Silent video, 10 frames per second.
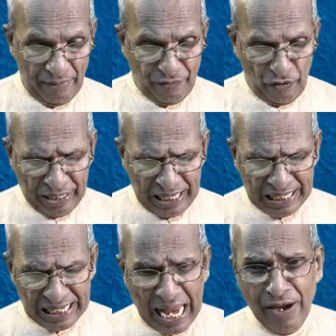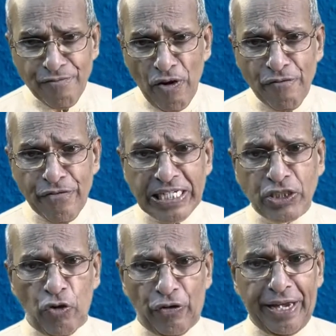For a life of
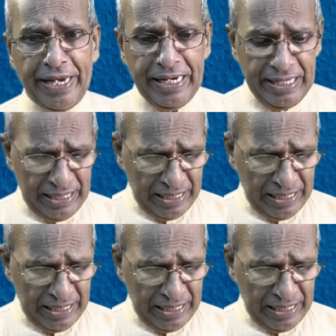victory,